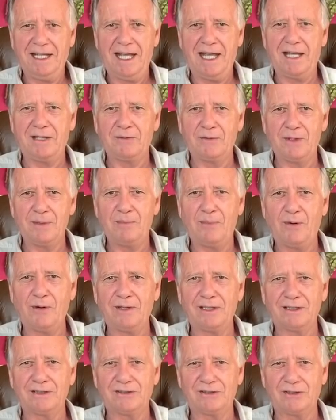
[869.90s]
and
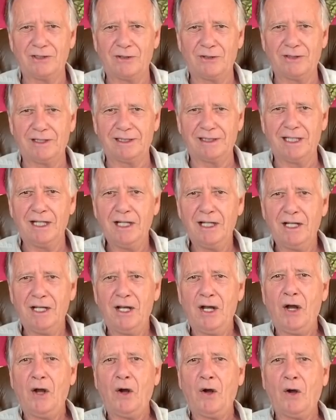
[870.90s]
report it stolen
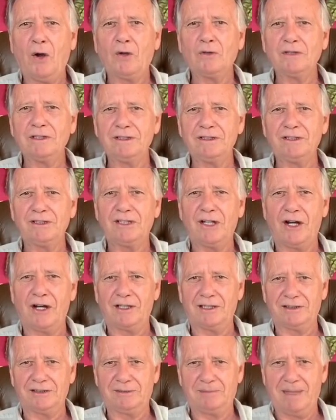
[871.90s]
only to
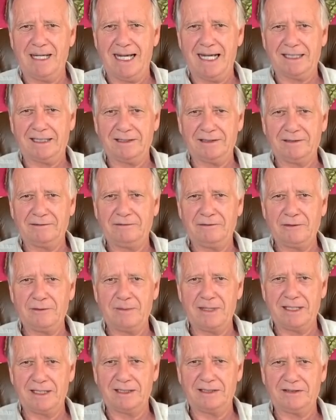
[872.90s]
call us back in a few
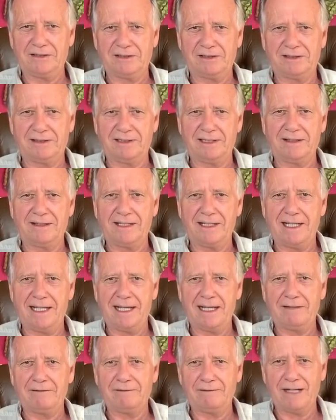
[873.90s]
minutes that they
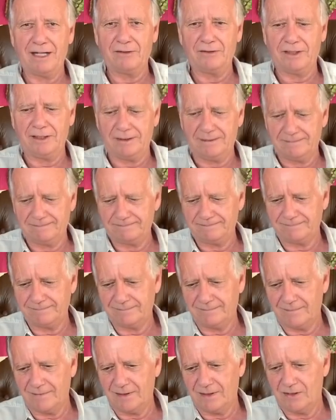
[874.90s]
have found it.
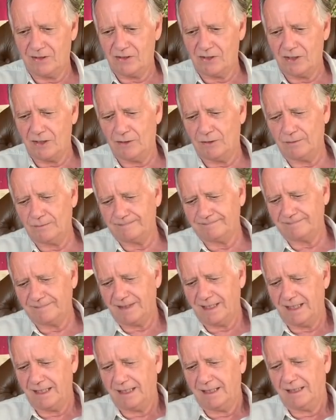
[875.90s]
So,
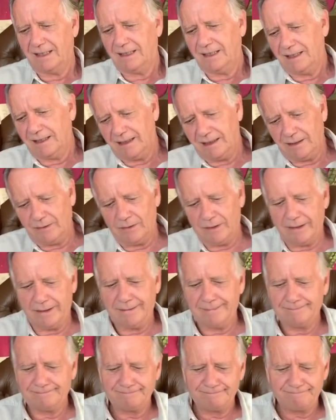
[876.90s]

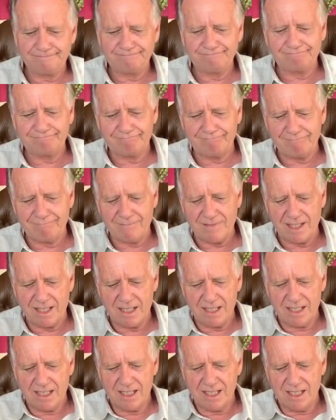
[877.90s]
anyway,
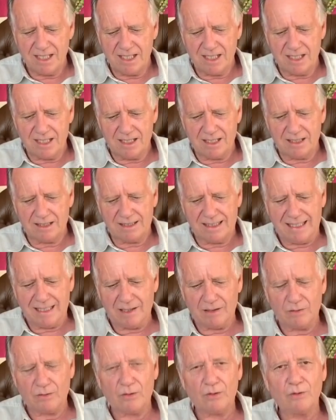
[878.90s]
uh,
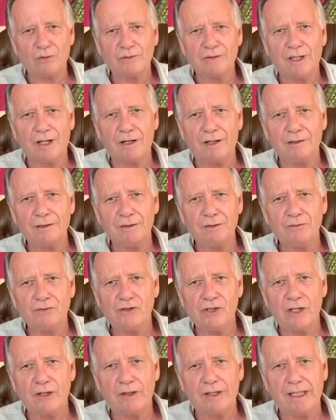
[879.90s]
how old are you,
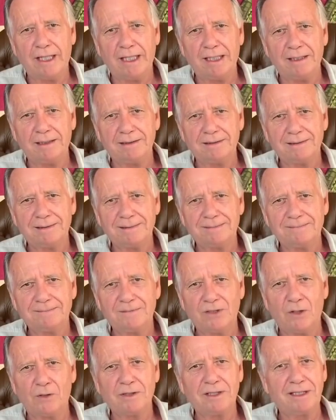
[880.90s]
Jerry?
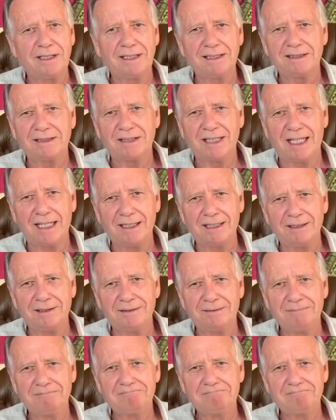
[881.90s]
Don't get excited.